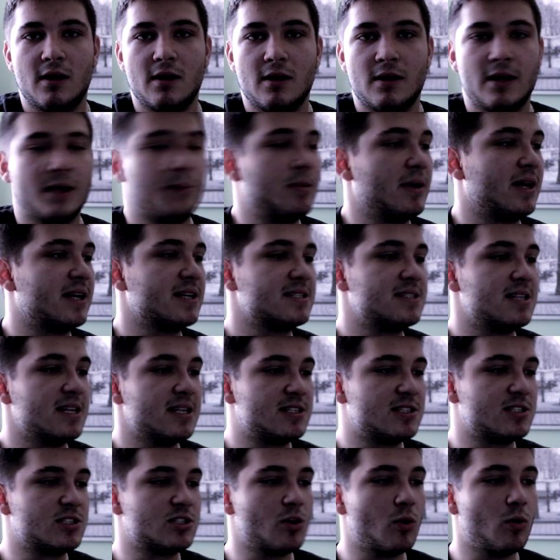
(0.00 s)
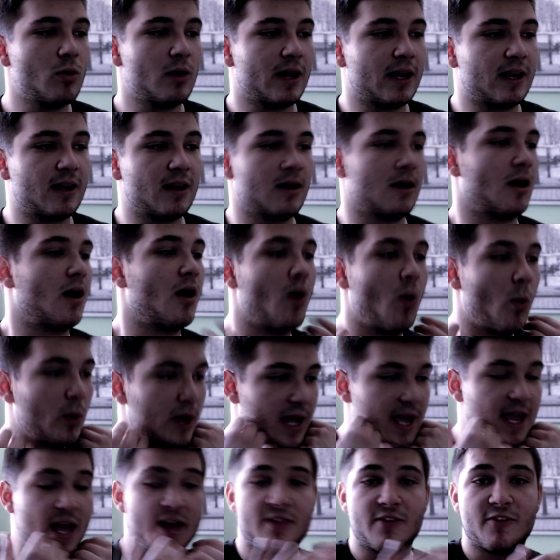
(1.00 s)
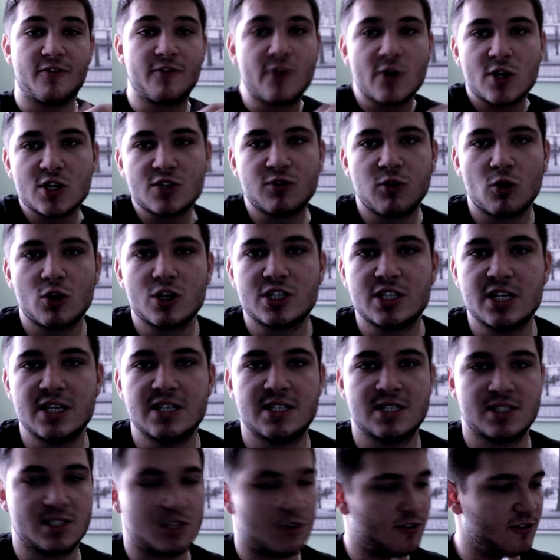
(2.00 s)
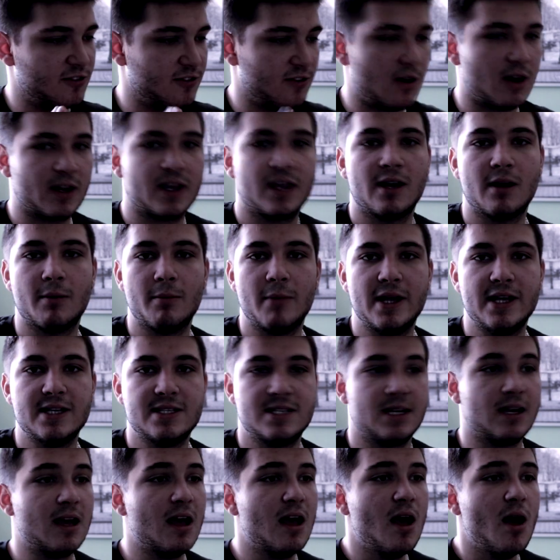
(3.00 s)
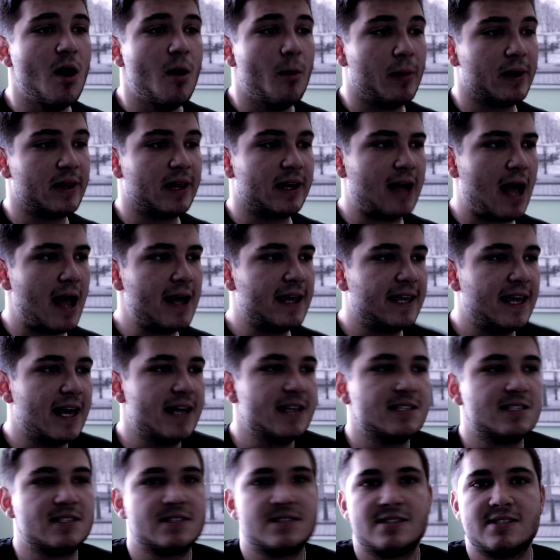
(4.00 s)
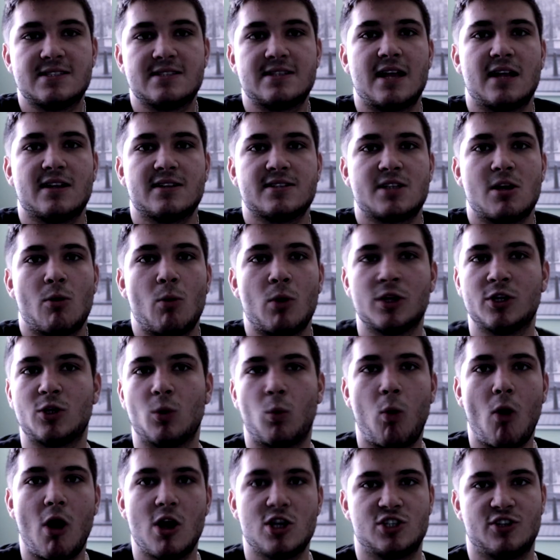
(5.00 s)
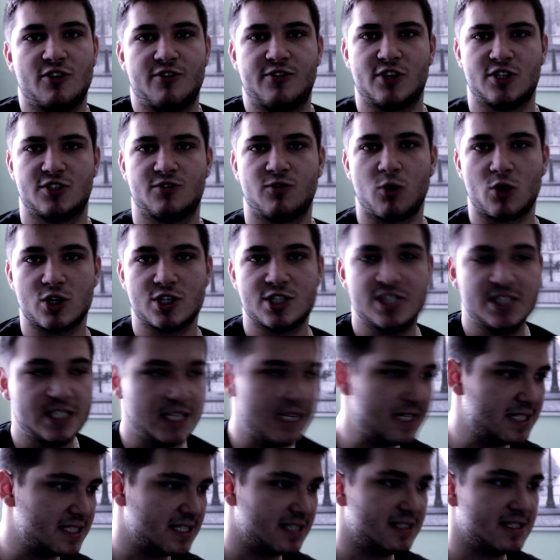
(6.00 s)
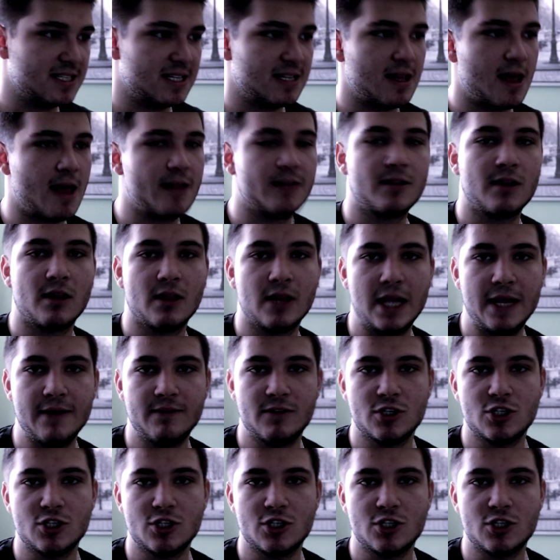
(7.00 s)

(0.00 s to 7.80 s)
Because it's so, okay, yeah, the first 4 seasons are fucking amazing. But, I can't tell someone to watch the first 4 seasons and then to leave